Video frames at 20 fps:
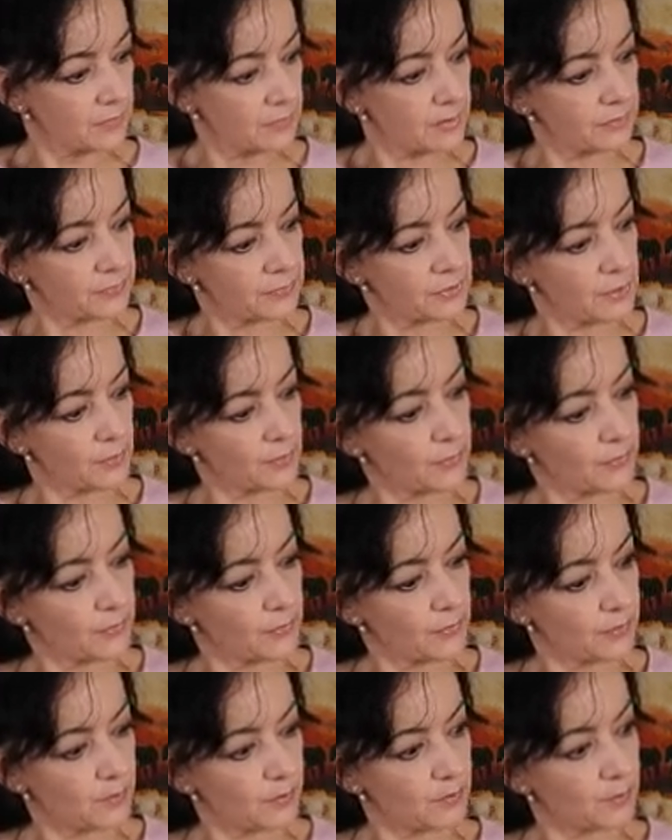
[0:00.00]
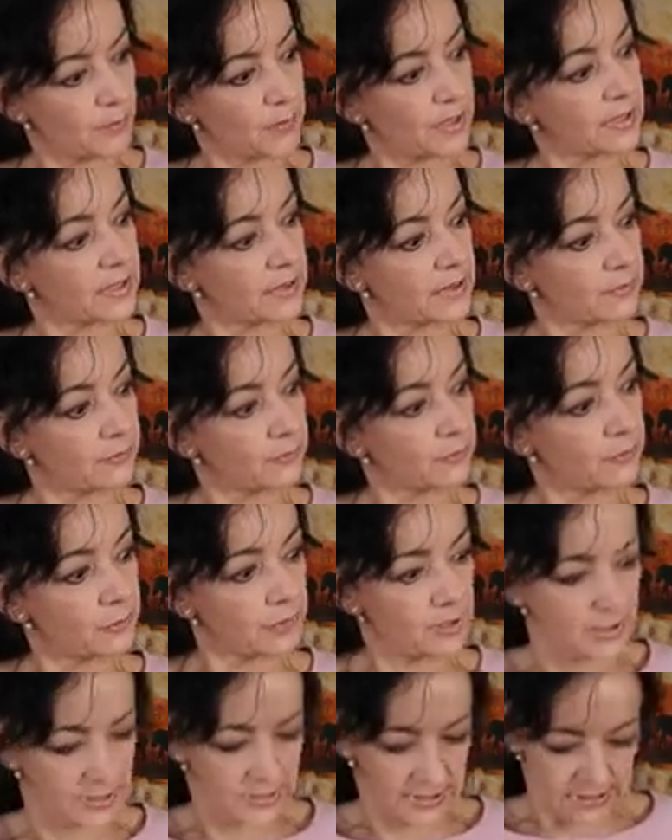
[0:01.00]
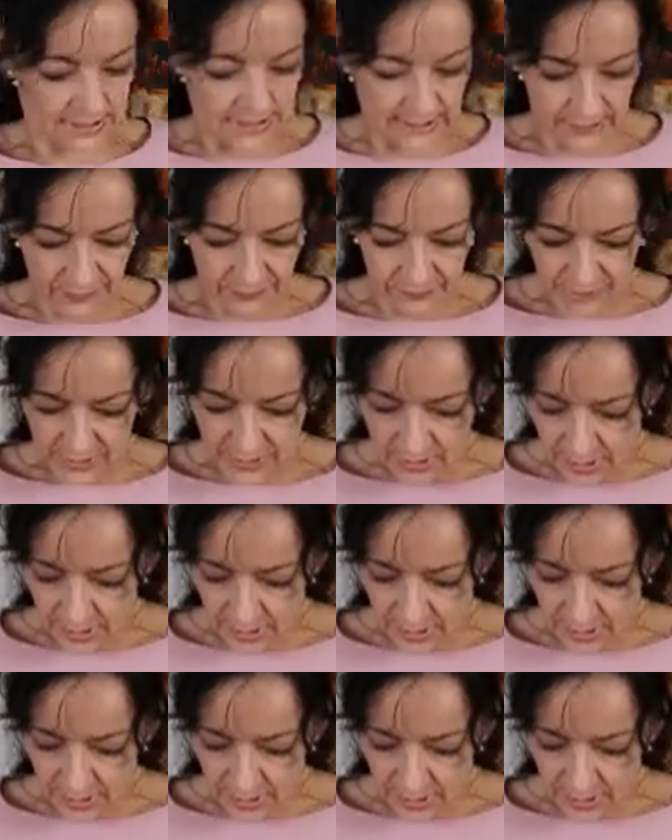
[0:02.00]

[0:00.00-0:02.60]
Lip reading: with some bit fluted sleeves.